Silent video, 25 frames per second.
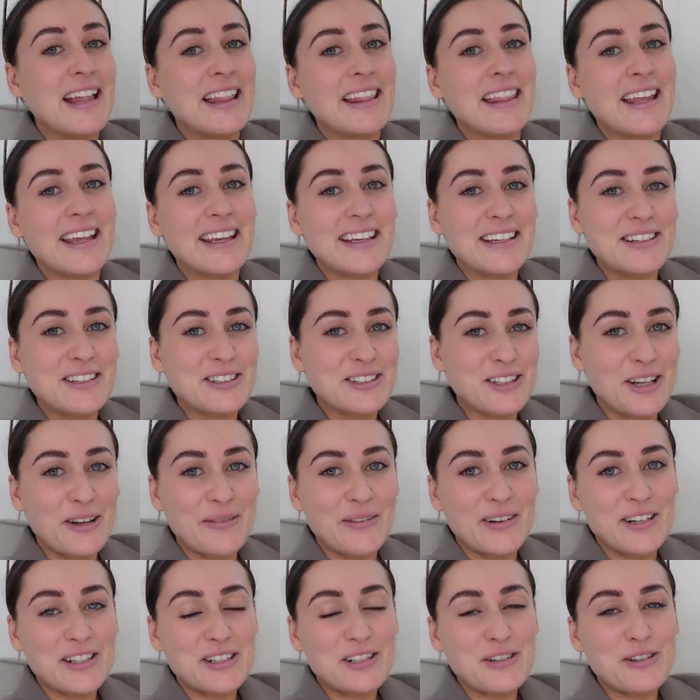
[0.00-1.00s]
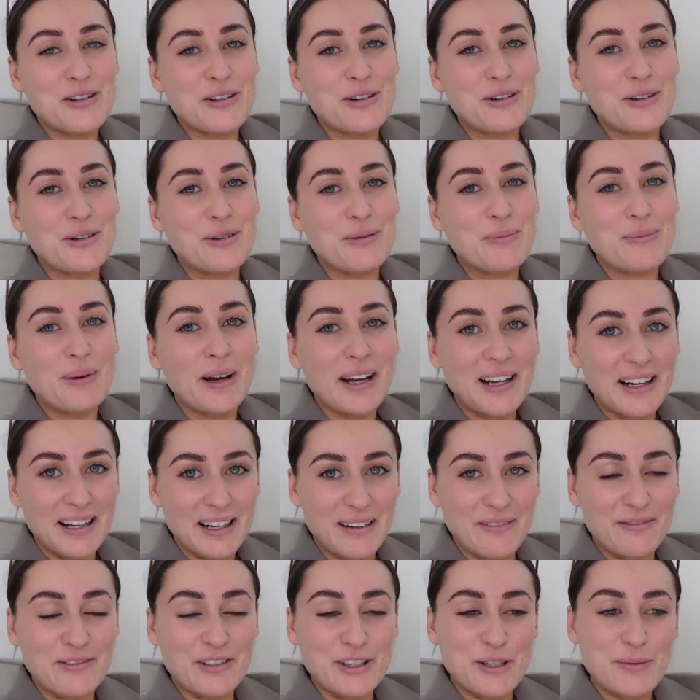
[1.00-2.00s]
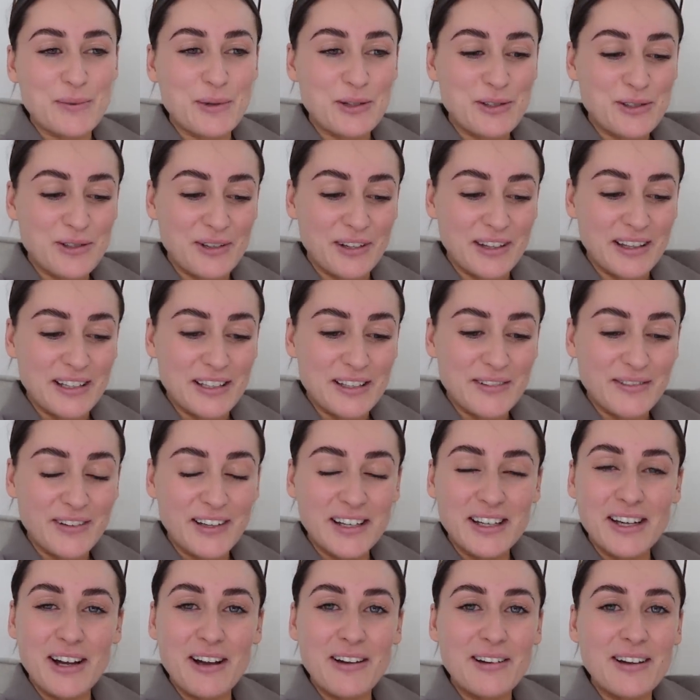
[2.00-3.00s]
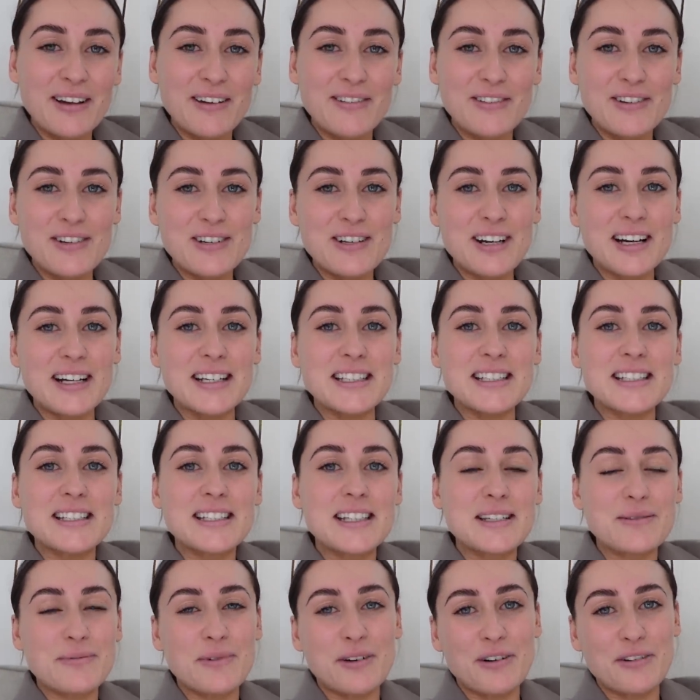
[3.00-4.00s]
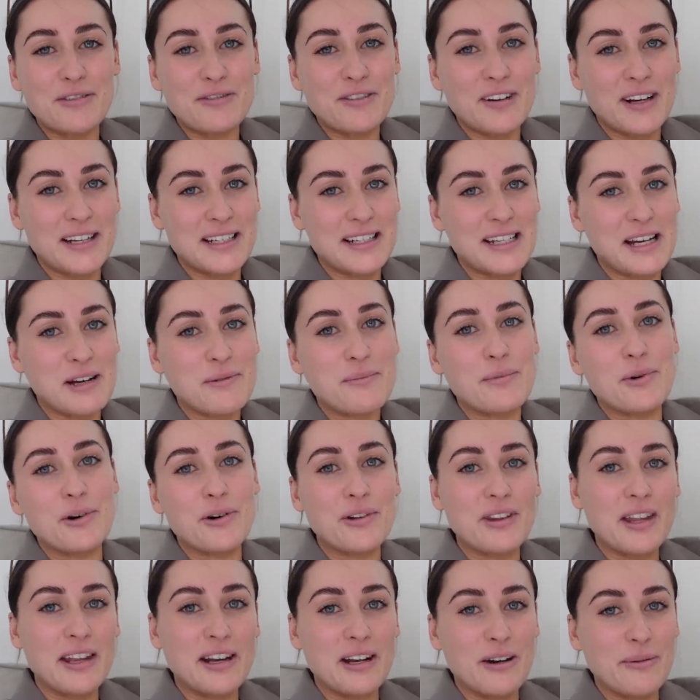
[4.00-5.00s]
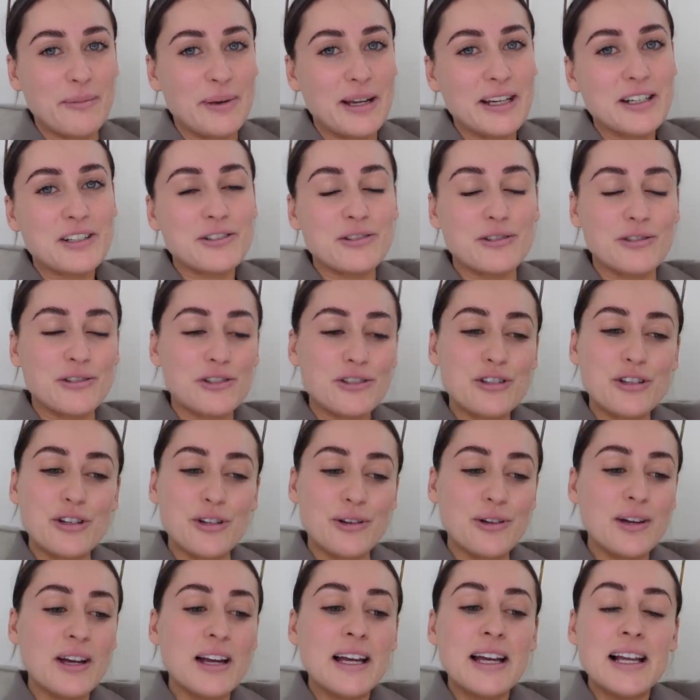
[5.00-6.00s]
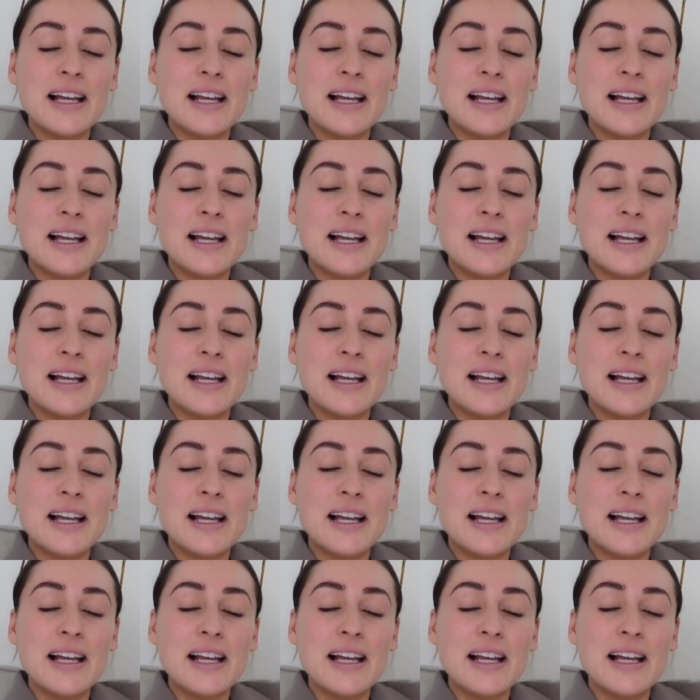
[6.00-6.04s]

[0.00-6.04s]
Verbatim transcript: thank you so much to bike club for sponsoring this video if you guys did want to find out more then i'll make sure to